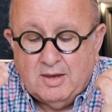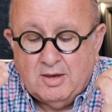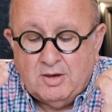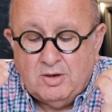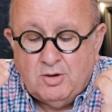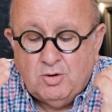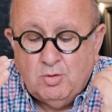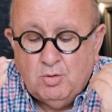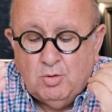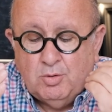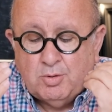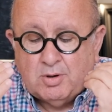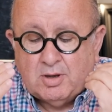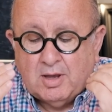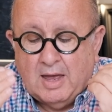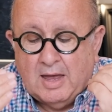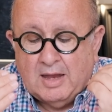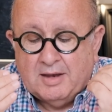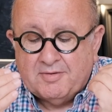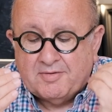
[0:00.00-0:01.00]
you look
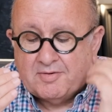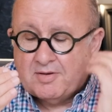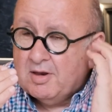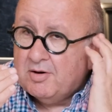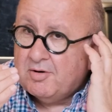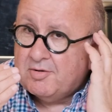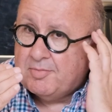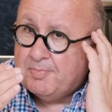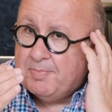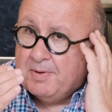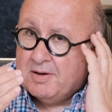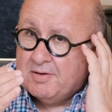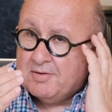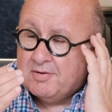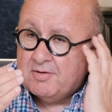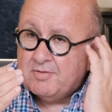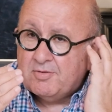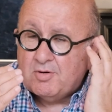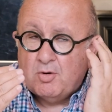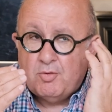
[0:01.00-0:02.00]
at Anne Skinner's
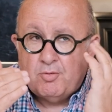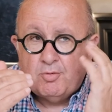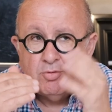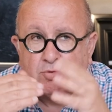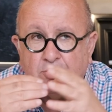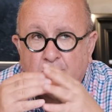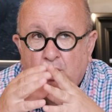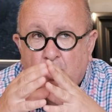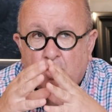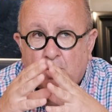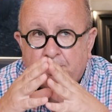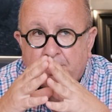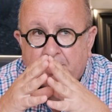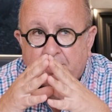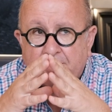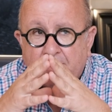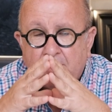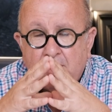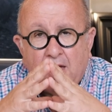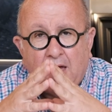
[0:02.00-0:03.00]
paintings, Ruth
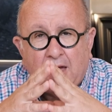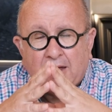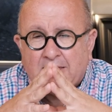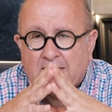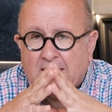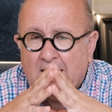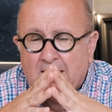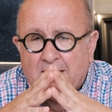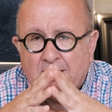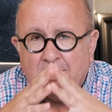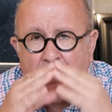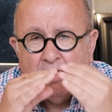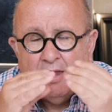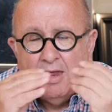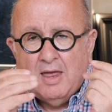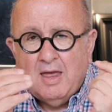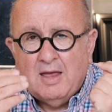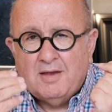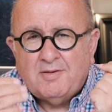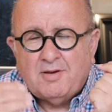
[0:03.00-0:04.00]
Corbett, again,
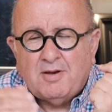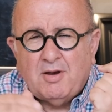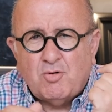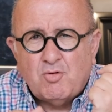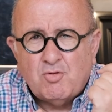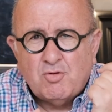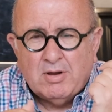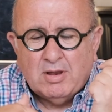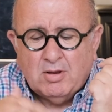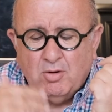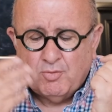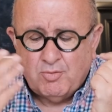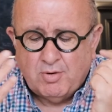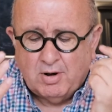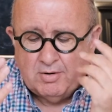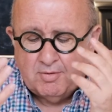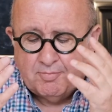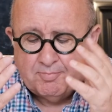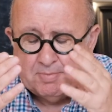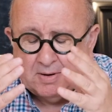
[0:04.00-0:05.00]
it's a real
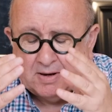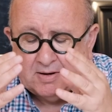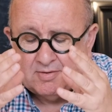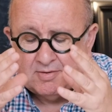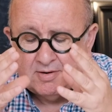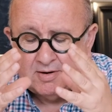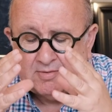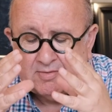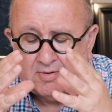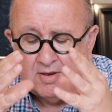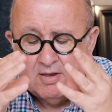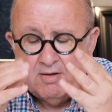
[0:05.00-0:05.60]
run of paintings.